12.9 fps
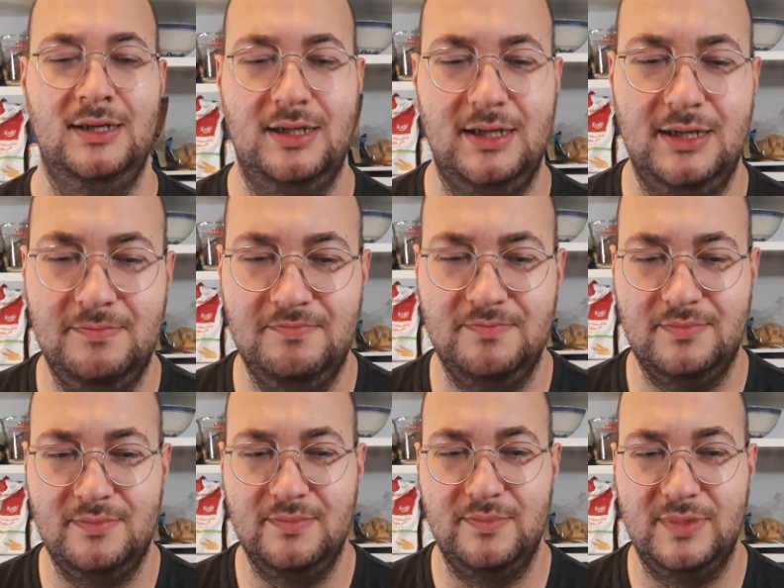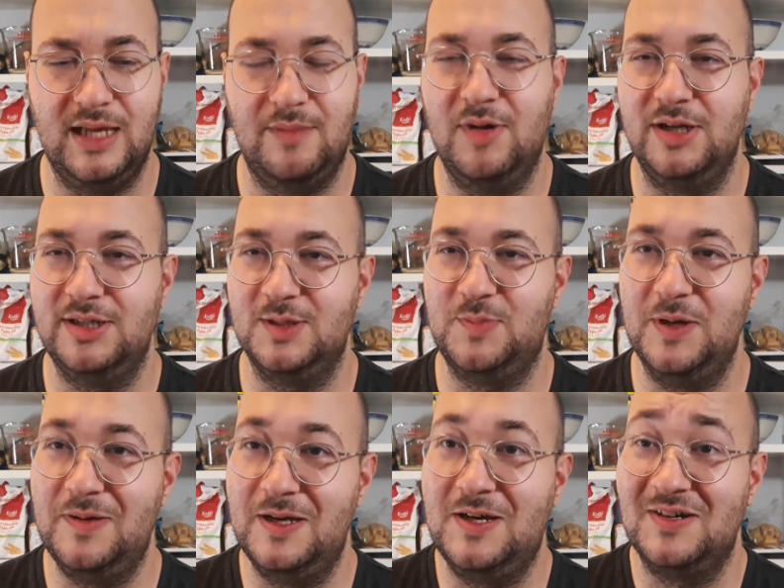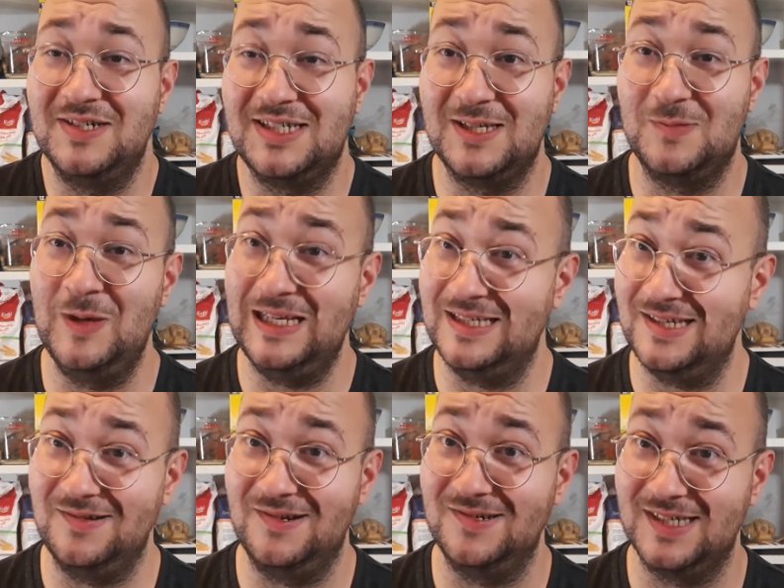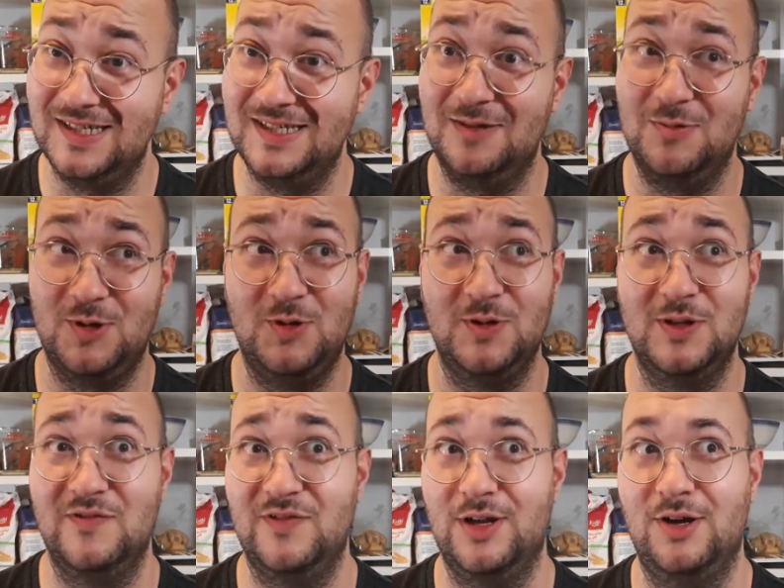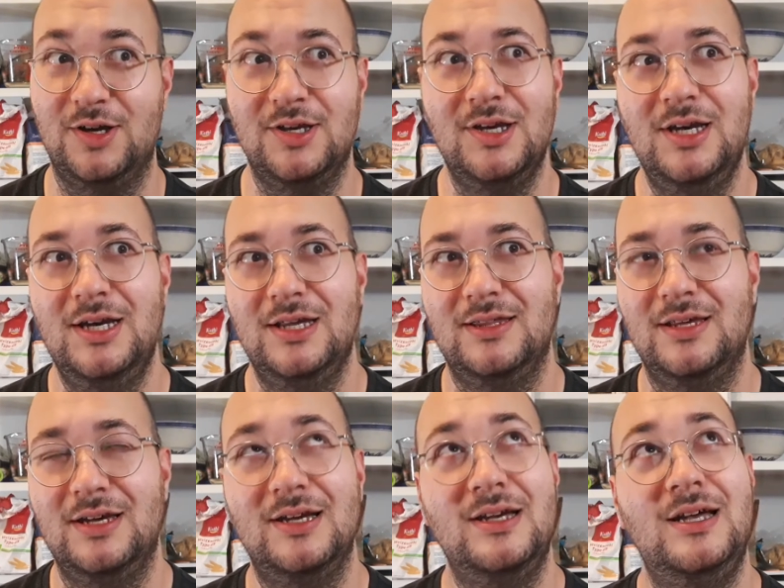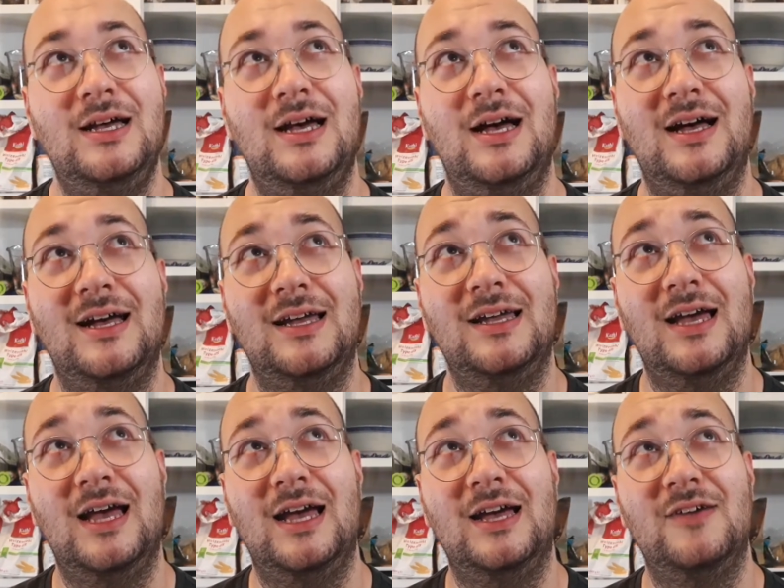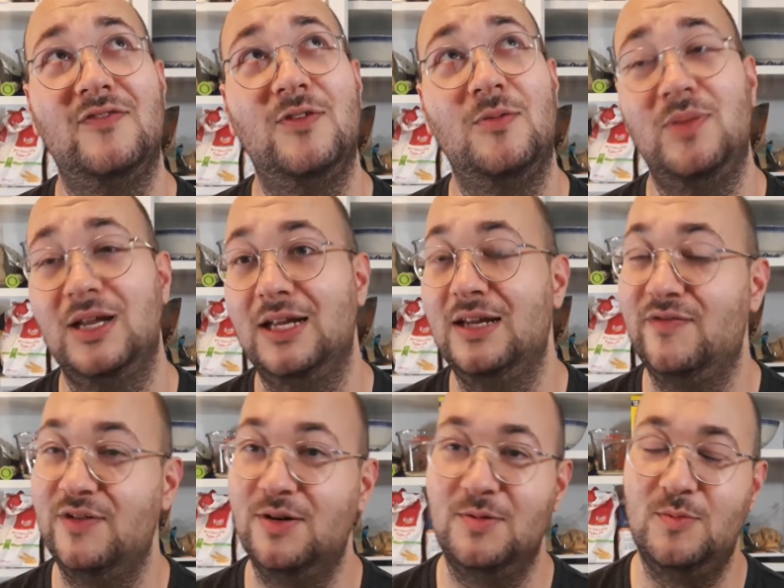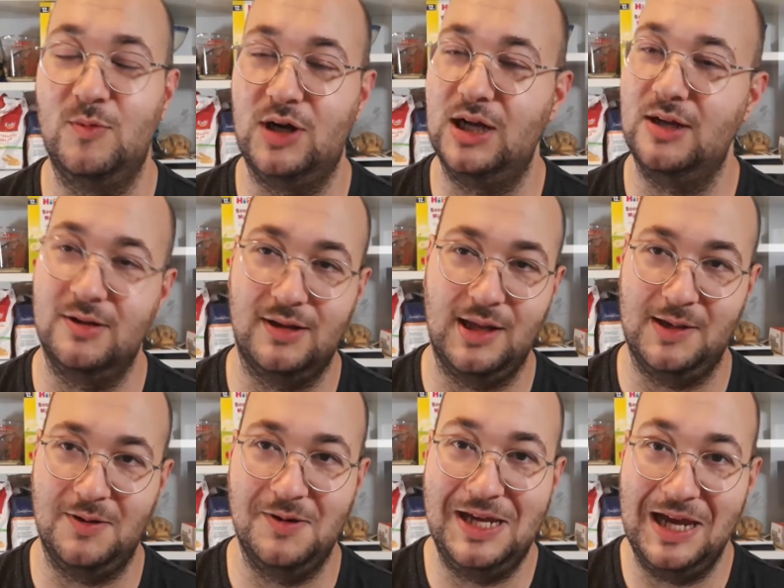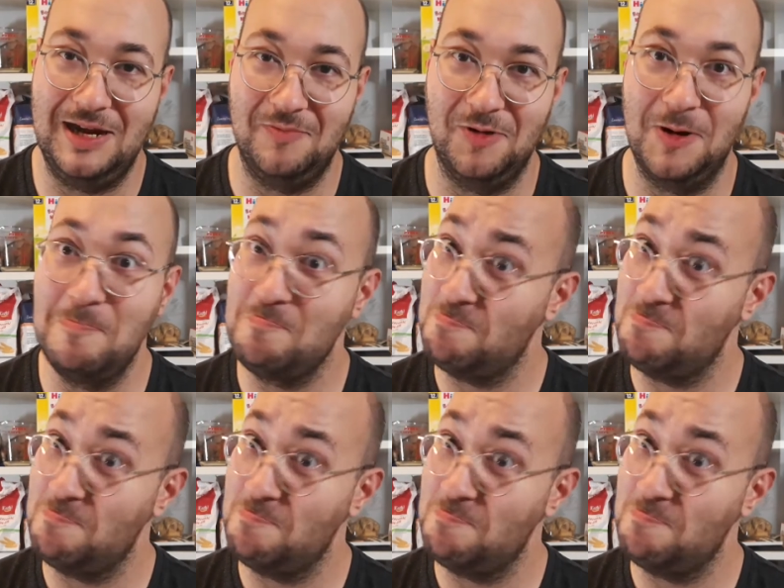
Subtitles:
That might just be because it's been so long since I recorded a vlog that I have completely forgotten what I look like on camera.